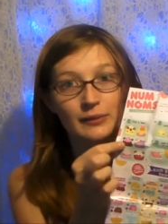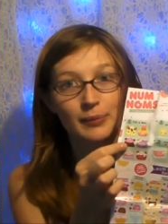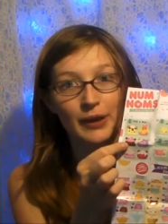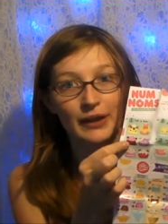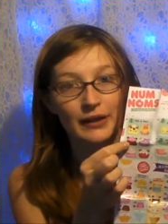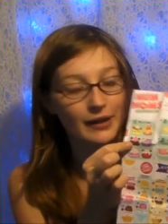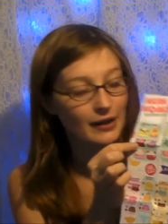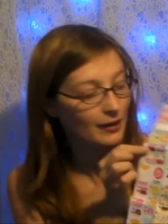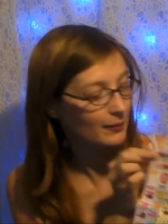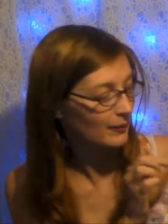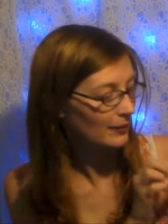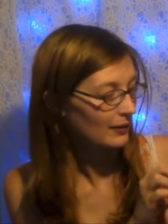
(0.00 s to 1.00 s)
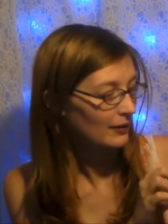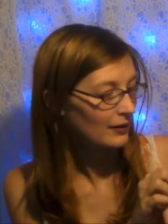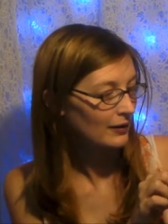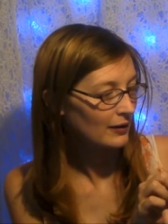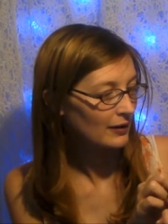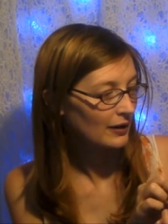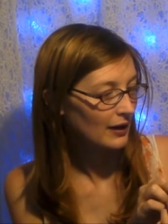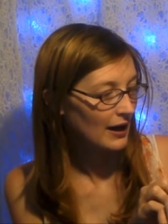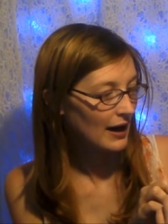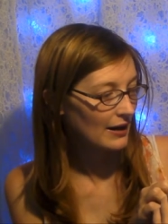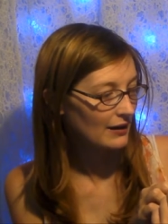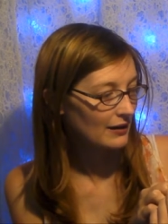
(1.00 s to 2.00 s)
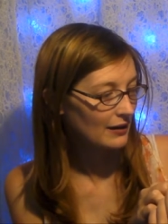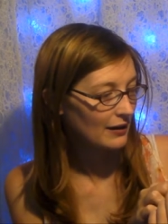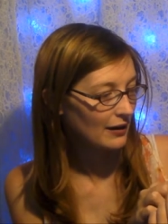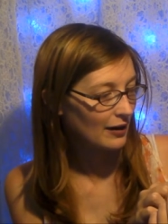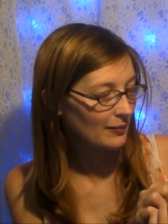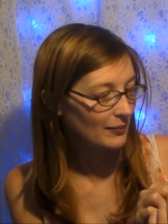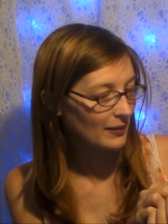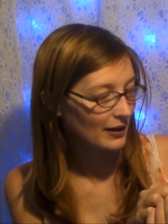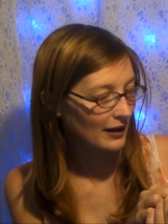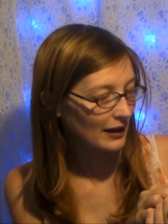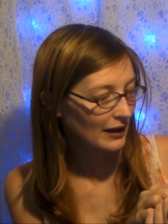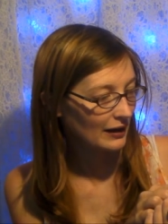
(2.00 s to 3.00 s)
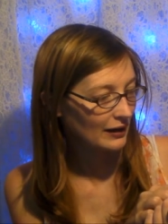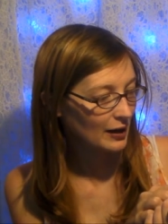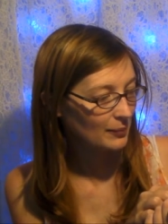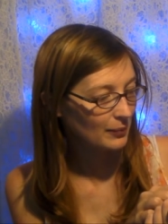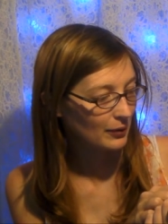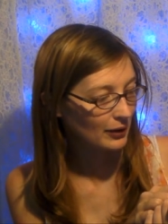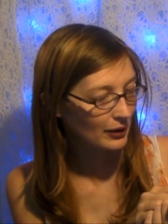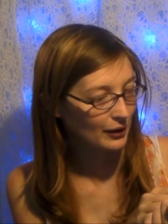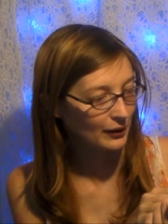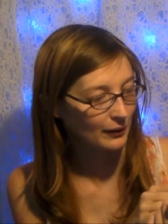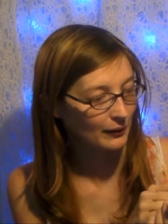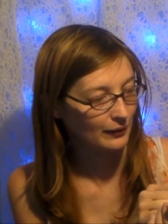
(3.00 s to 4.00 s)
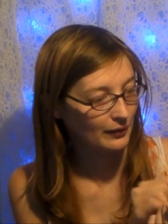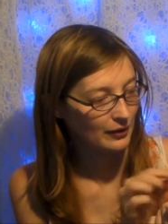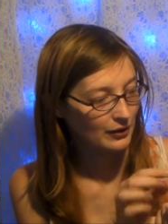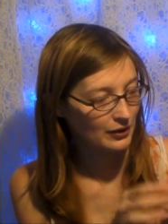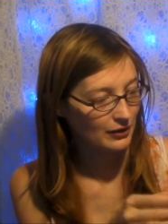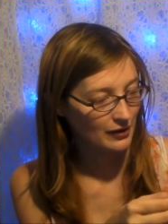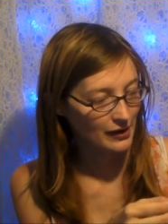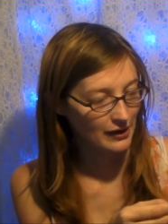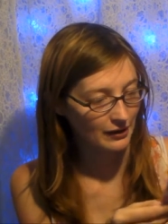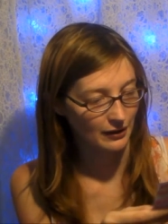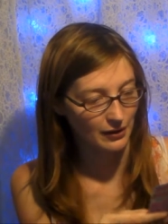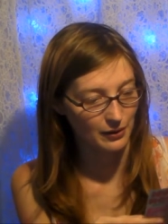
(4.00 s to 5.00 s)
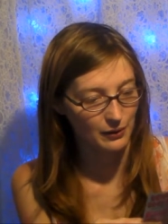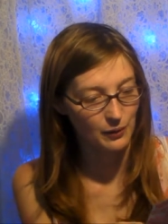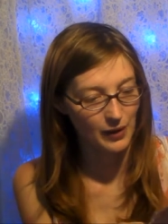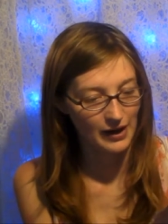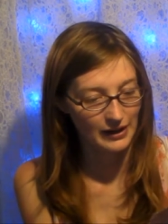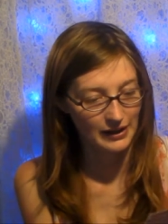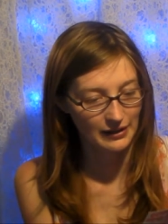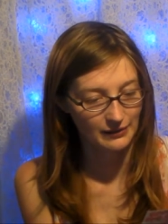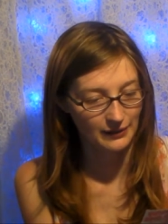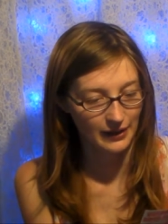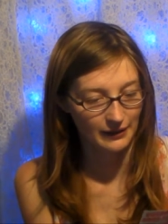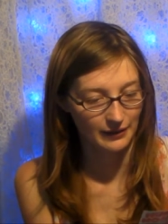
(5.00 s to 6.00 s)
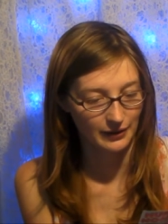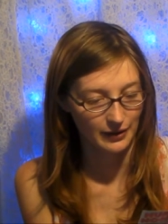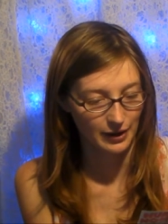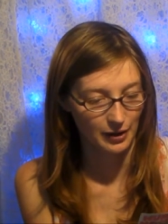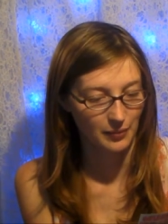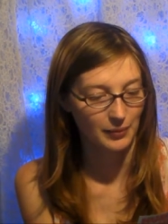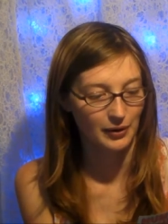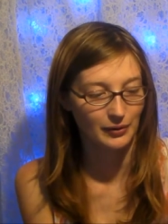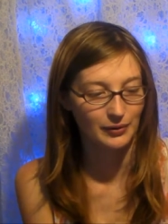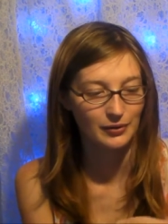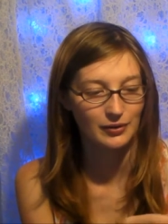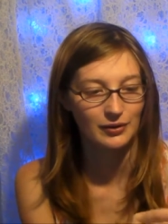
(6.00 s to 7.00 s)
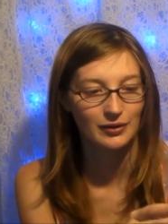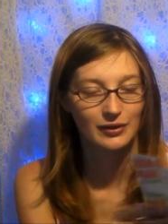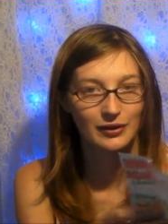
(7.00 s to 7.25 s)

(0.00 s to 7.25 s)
pick a num, add a num, and a cup or a cone. Create your own wacky flavor combos.